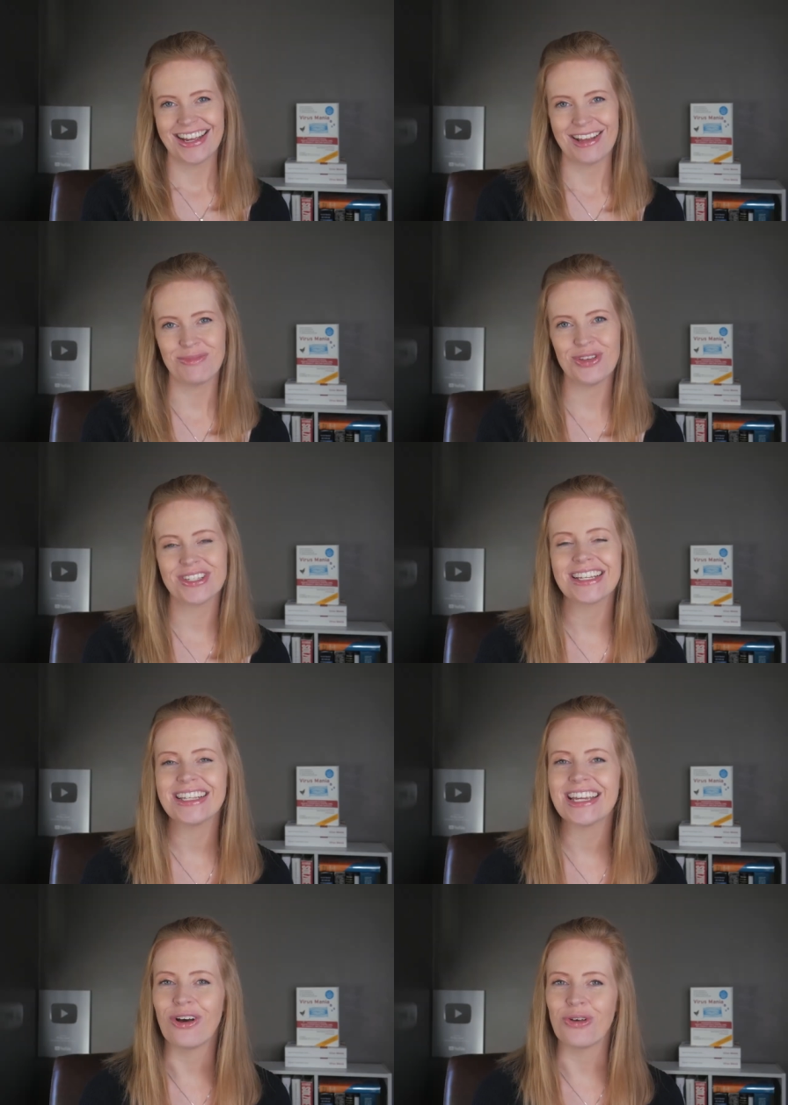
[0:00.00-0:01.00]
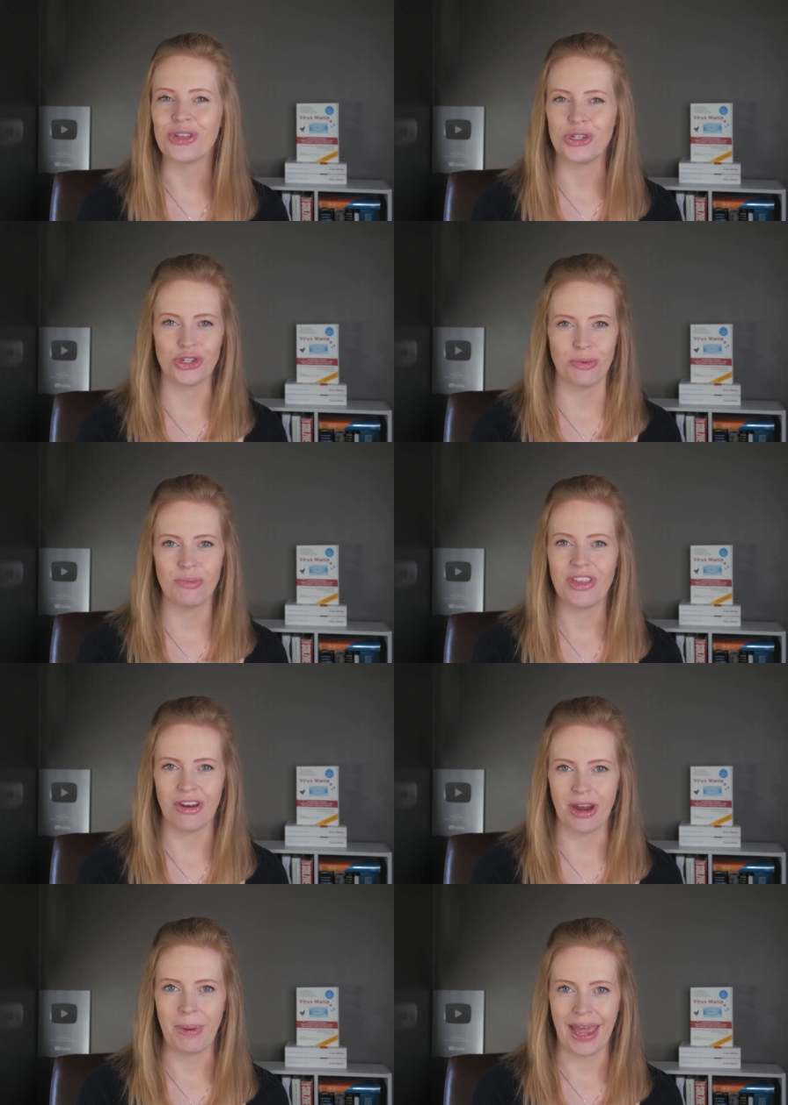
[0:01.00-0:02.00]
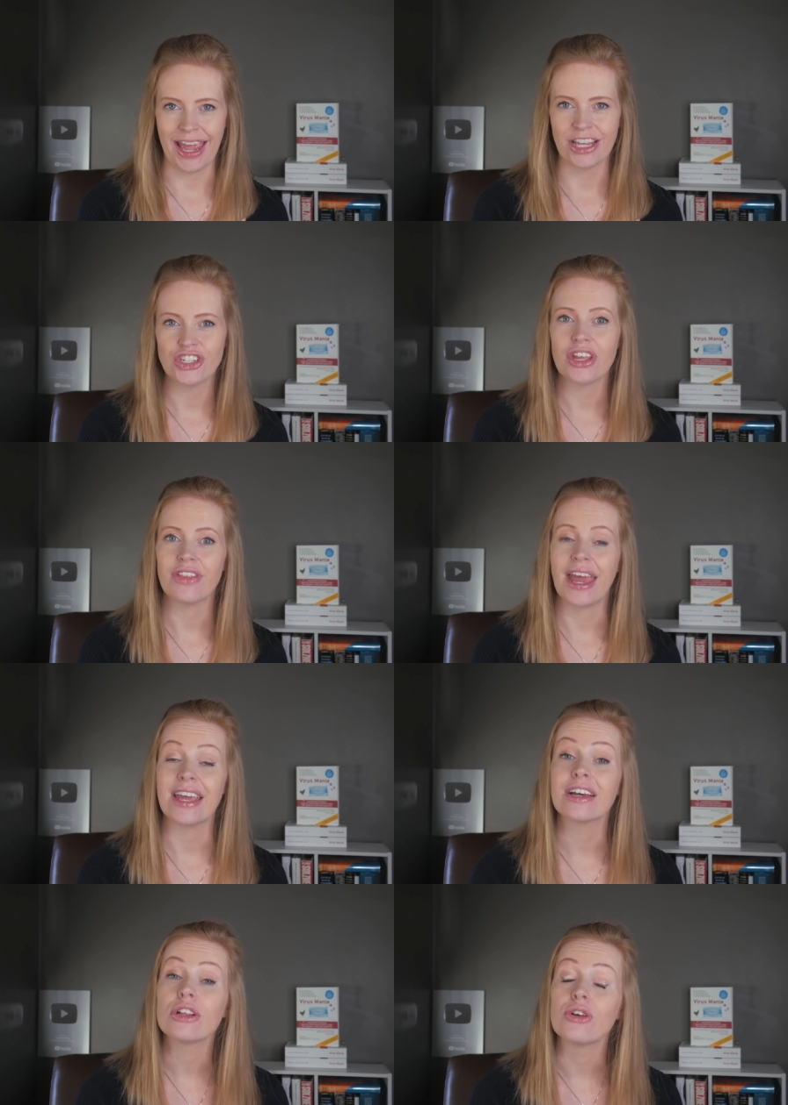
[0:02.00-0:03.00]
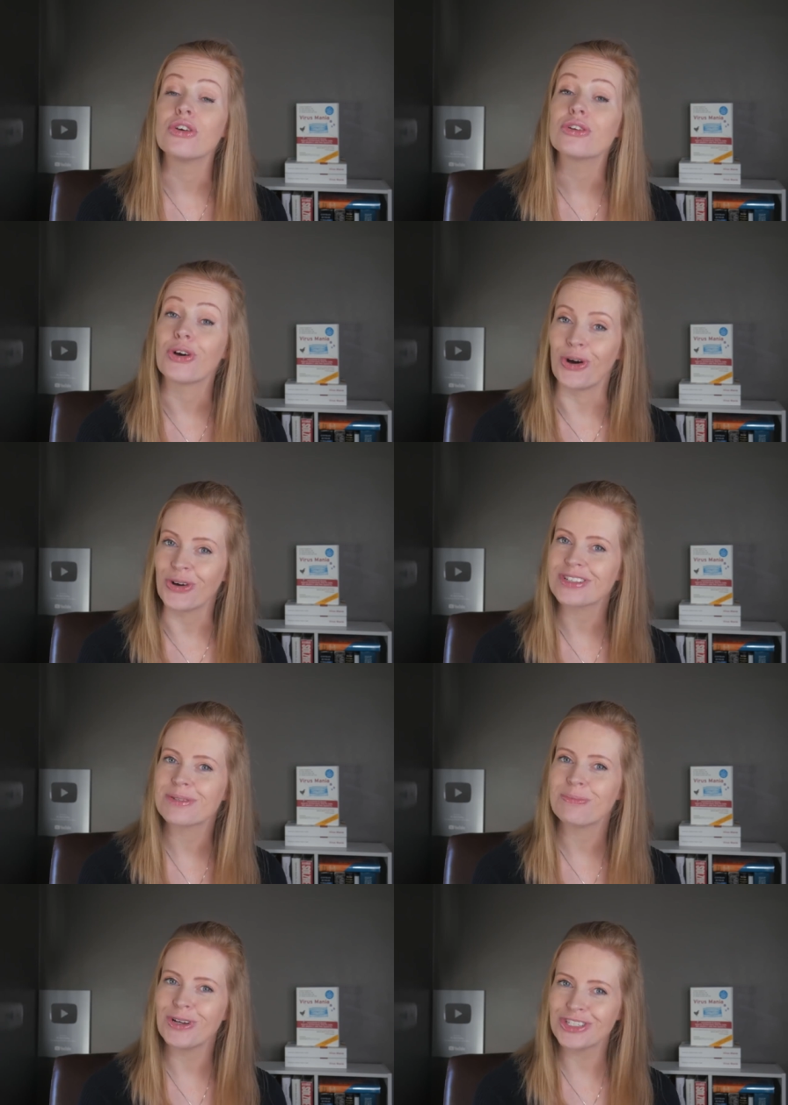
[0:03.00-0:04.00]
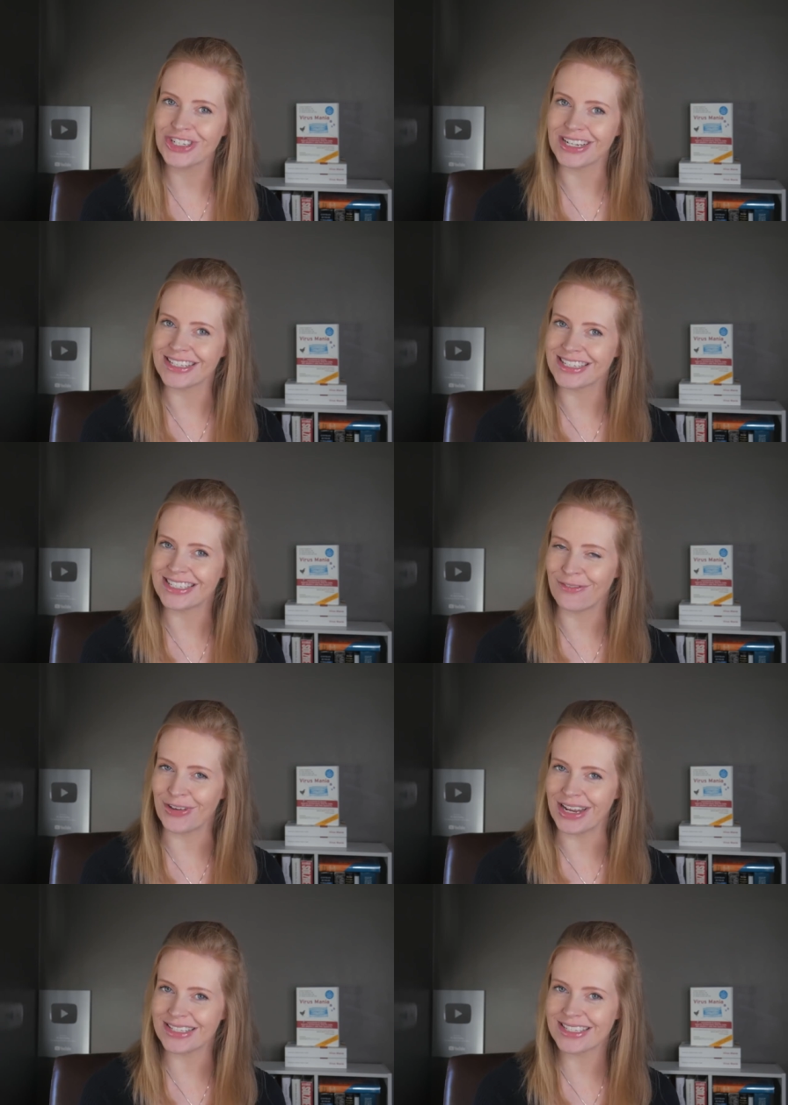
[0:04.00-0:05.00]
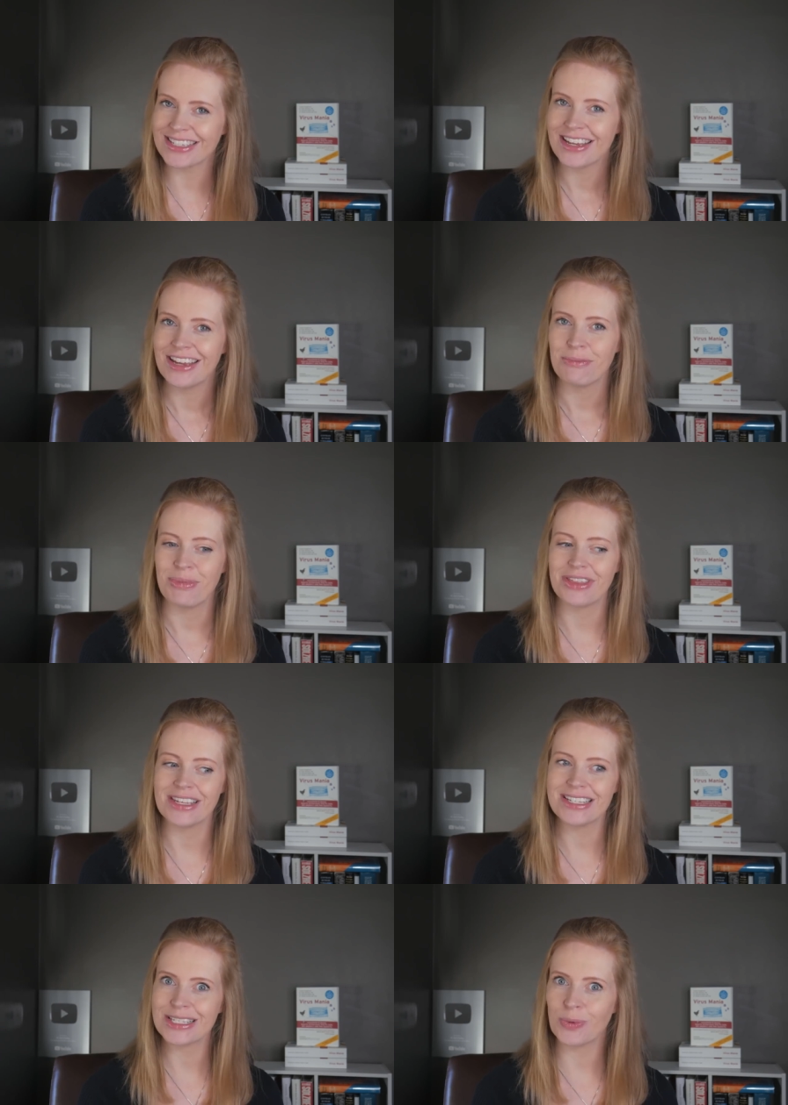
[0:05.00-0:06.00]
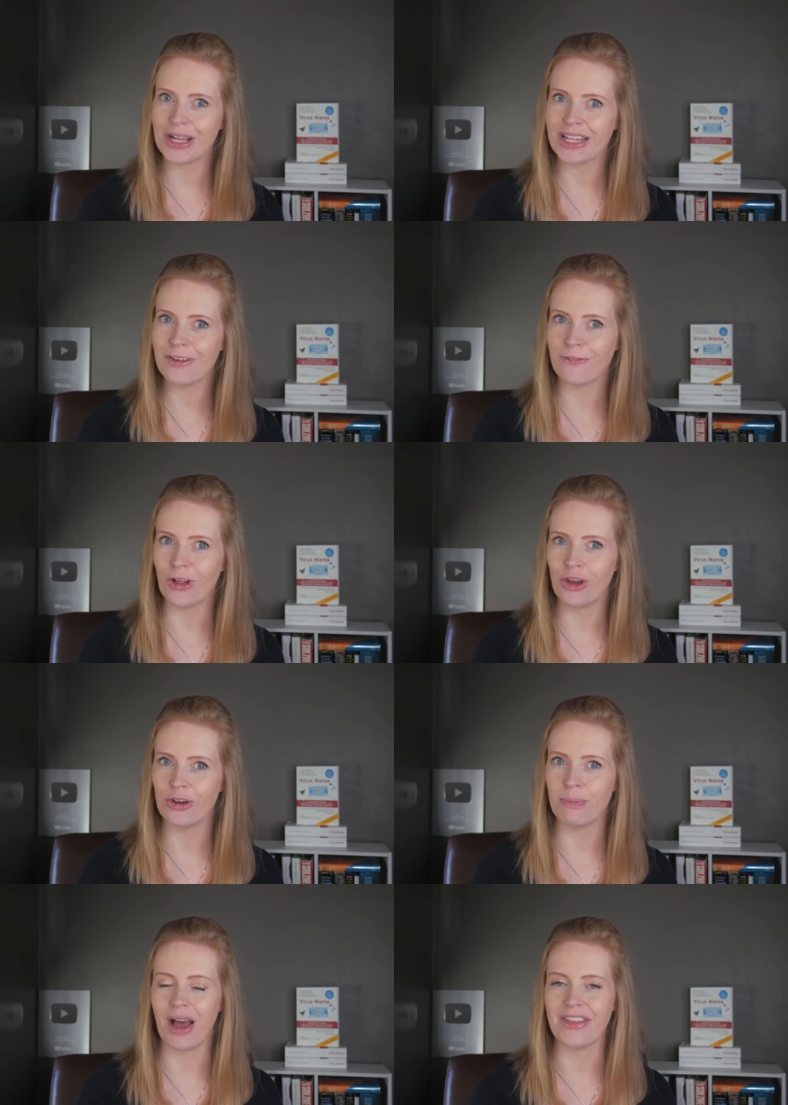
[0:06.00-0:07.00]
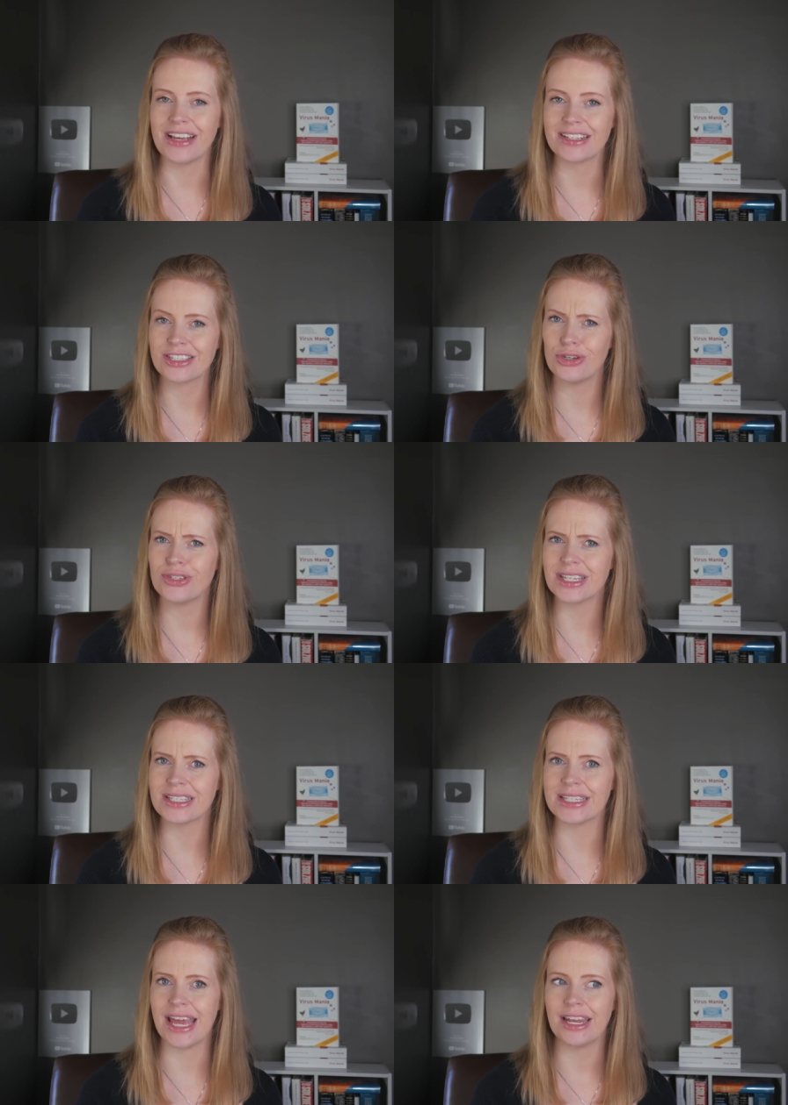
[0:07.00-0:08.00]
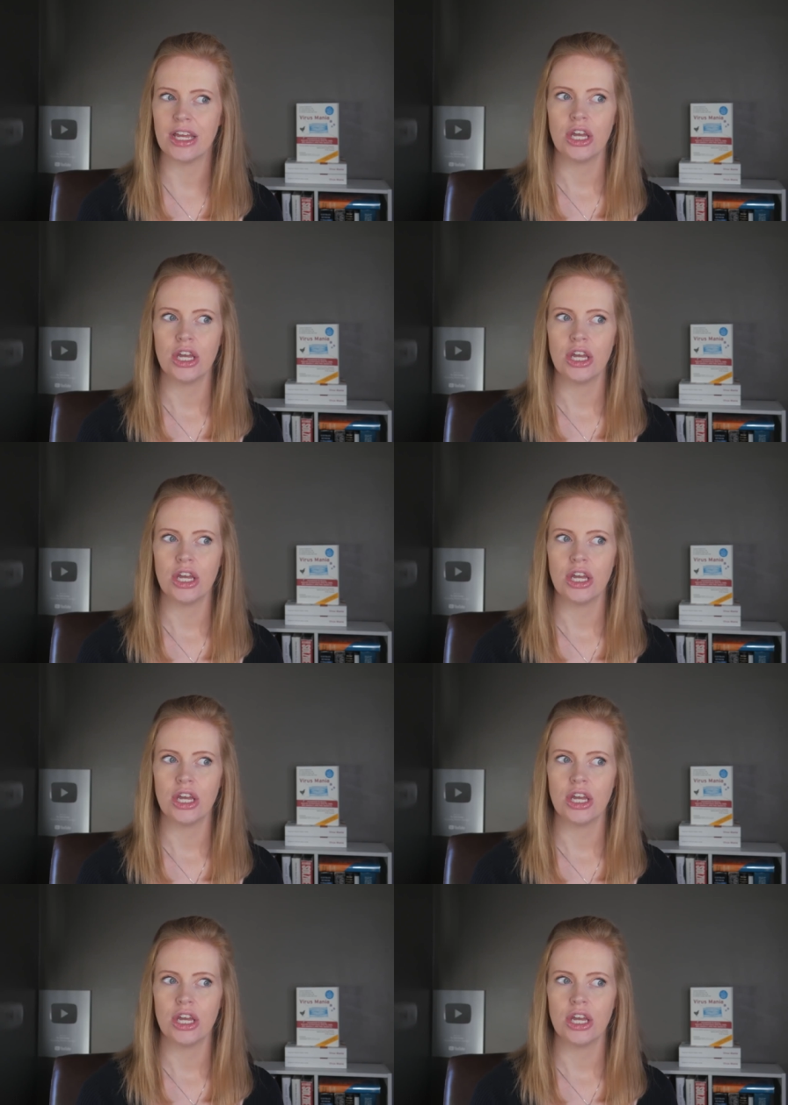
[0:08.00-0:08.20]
Amusingly, on the germ theory page, they include Koch's postulates as evidence, but this is quickly followed by the excuses that